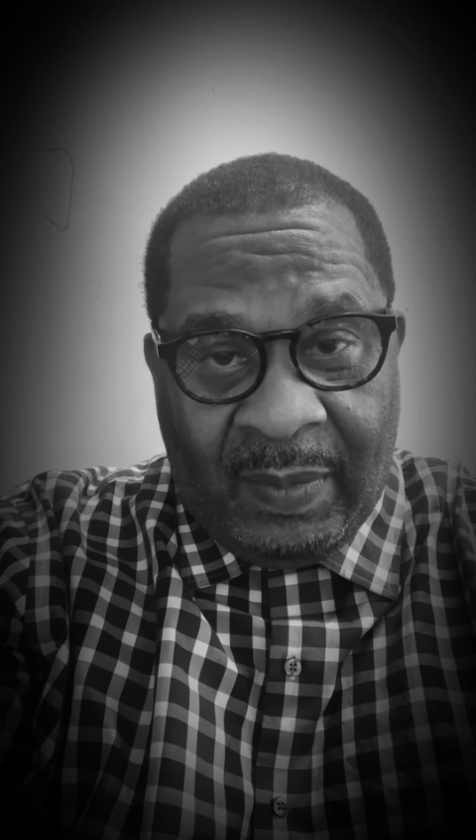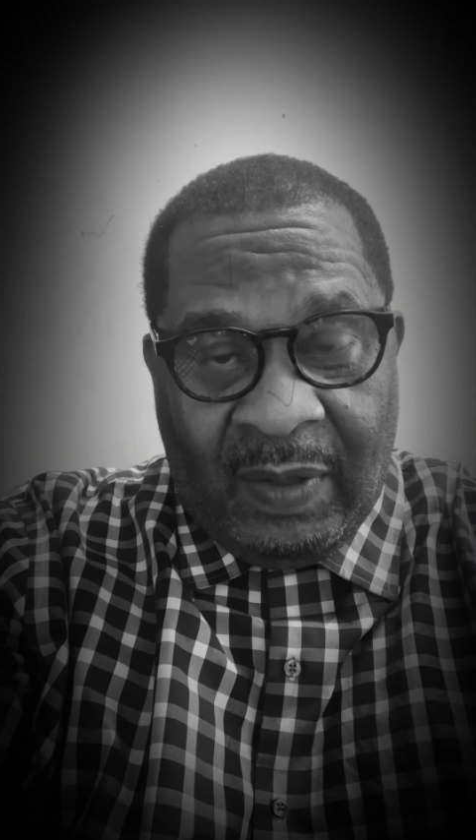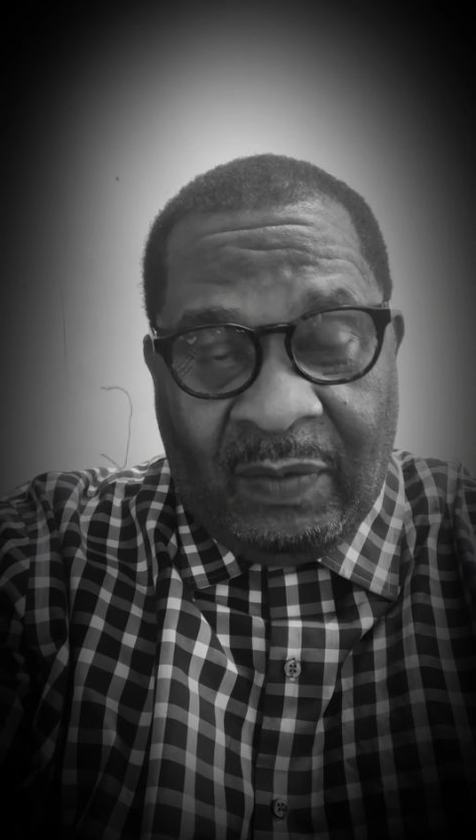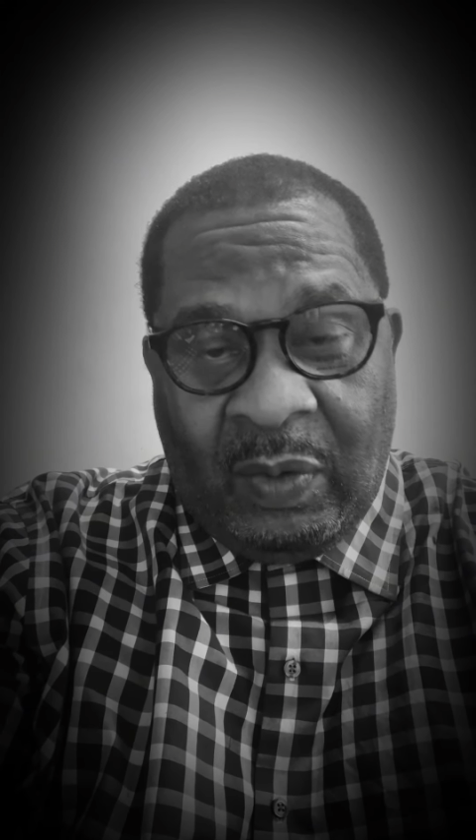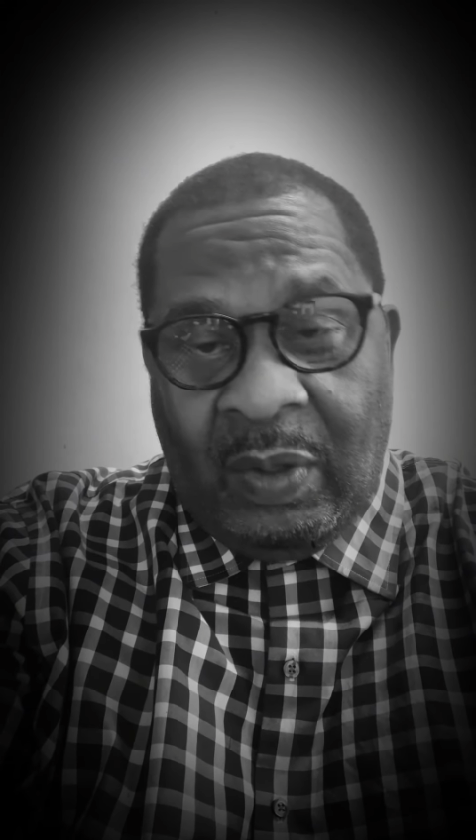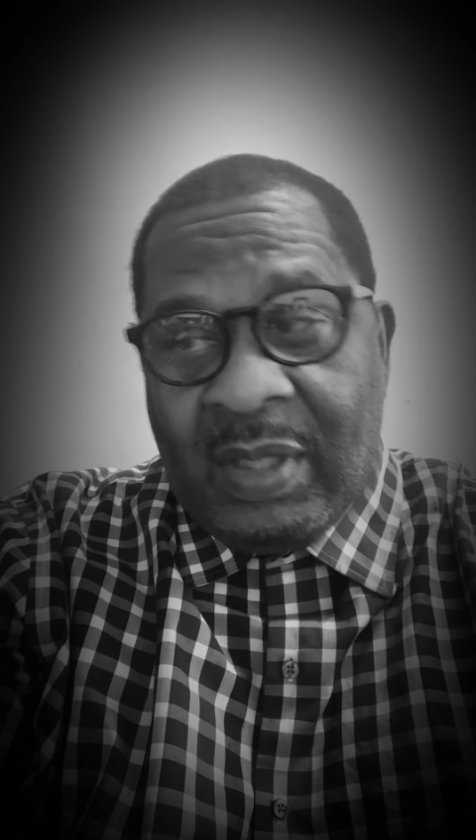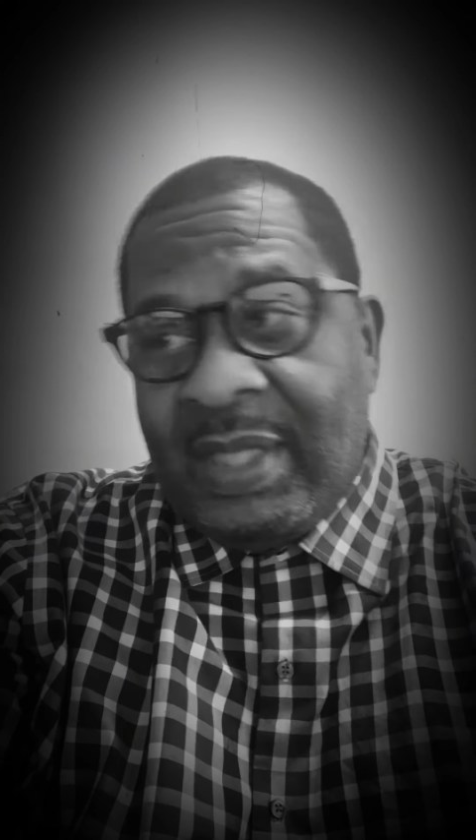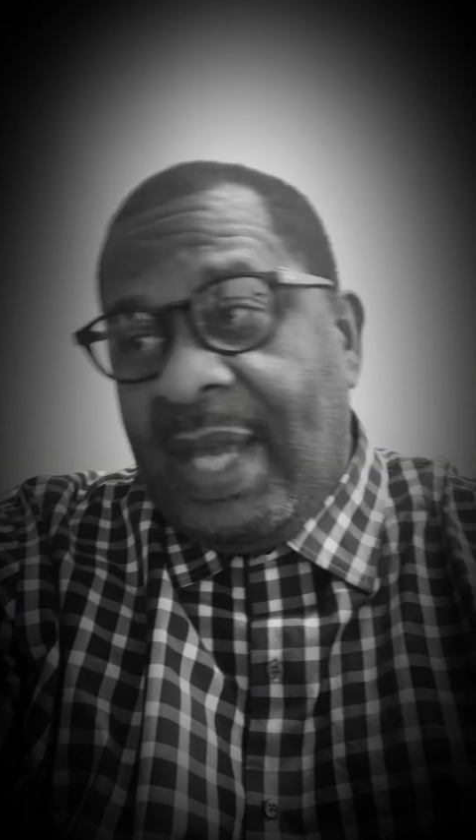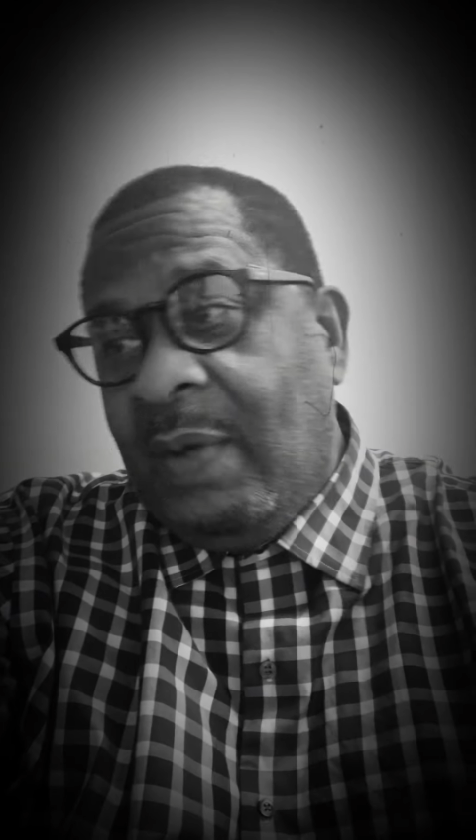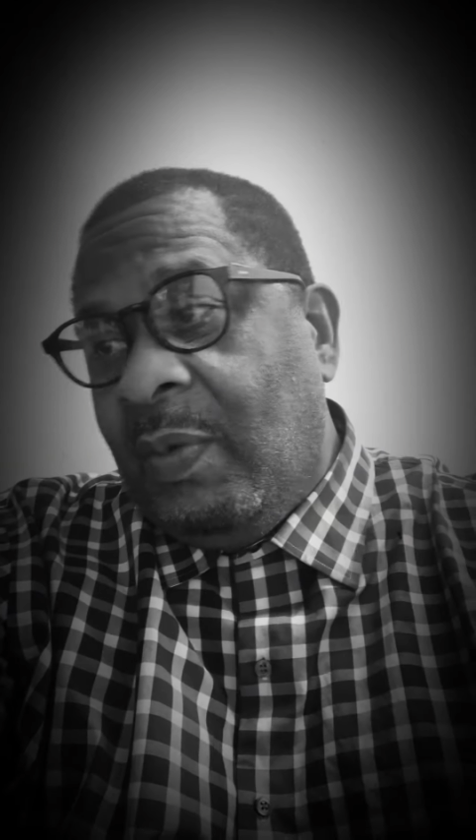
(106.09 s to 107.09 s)
Of course,
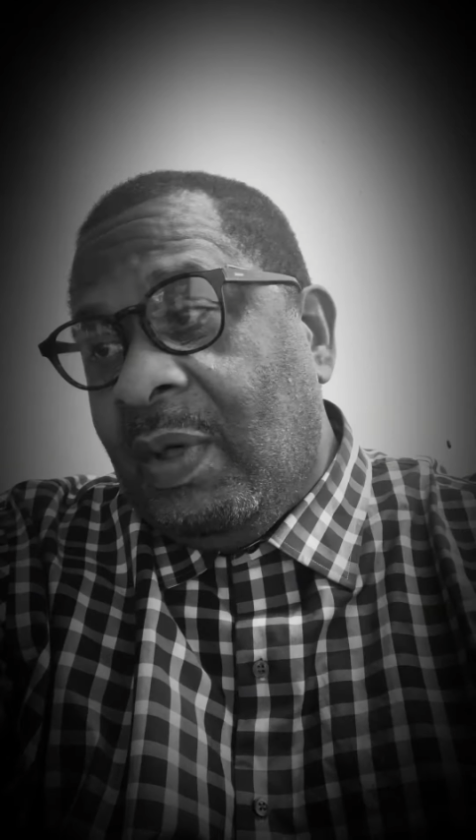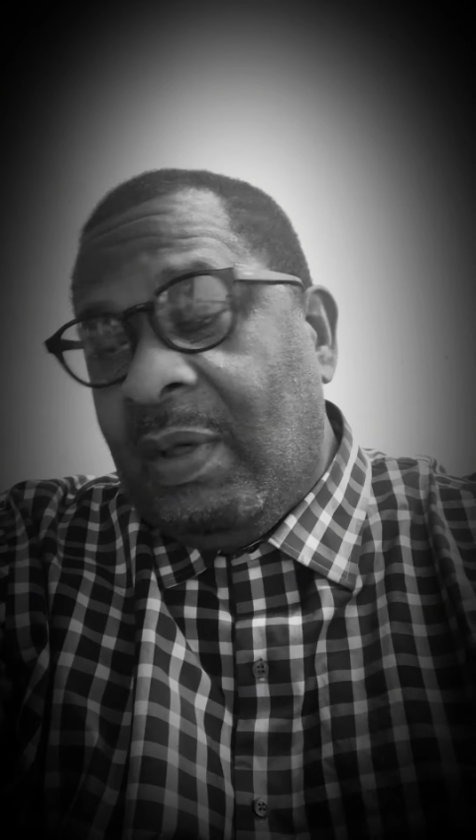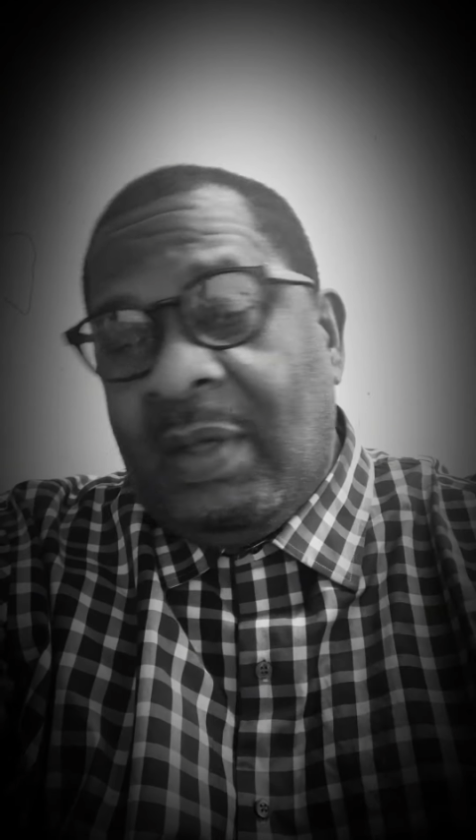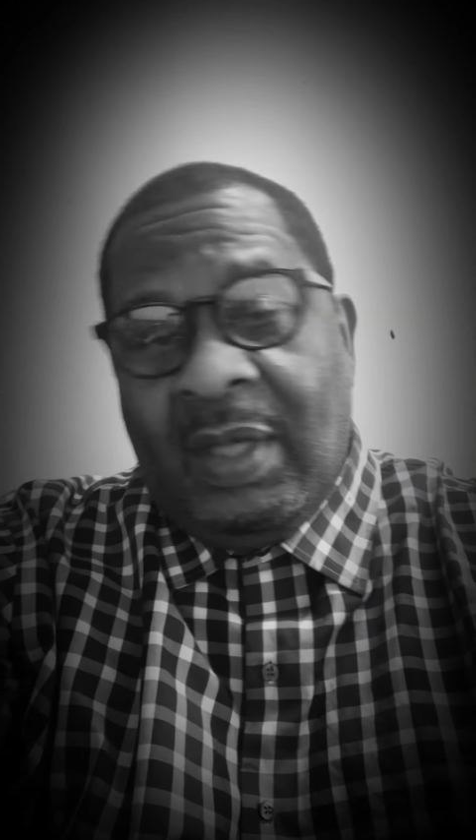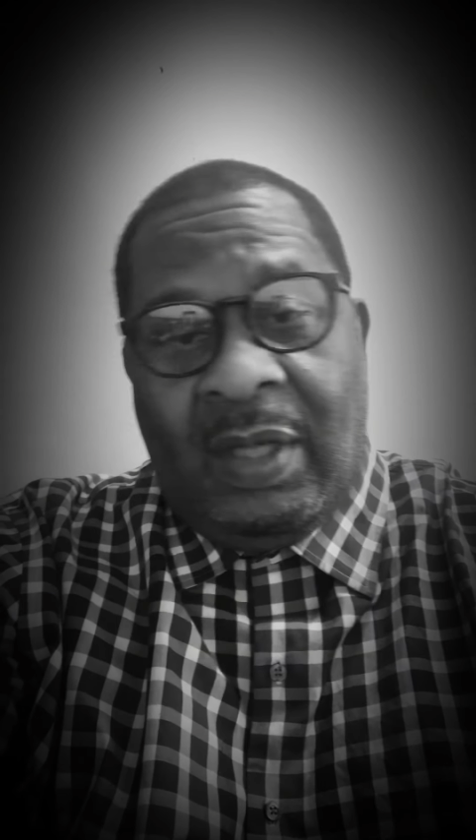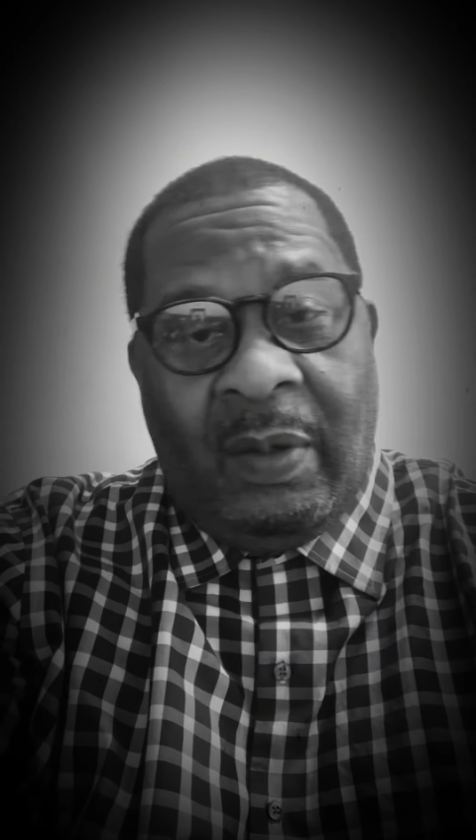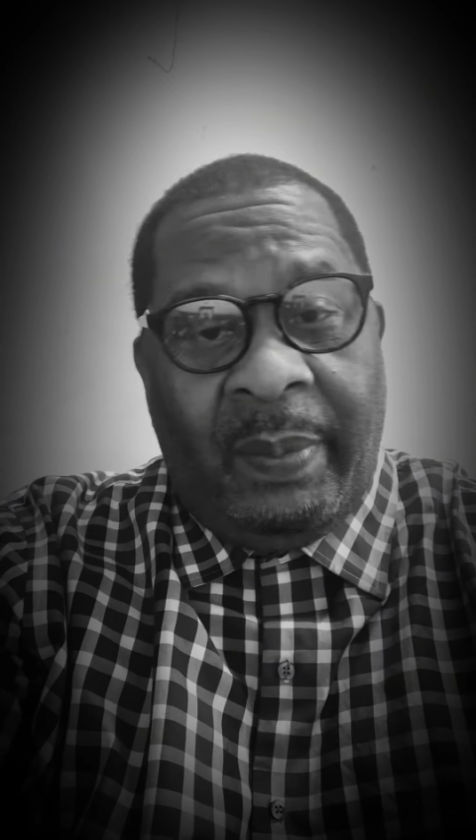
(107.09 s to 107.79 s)
they were, you know,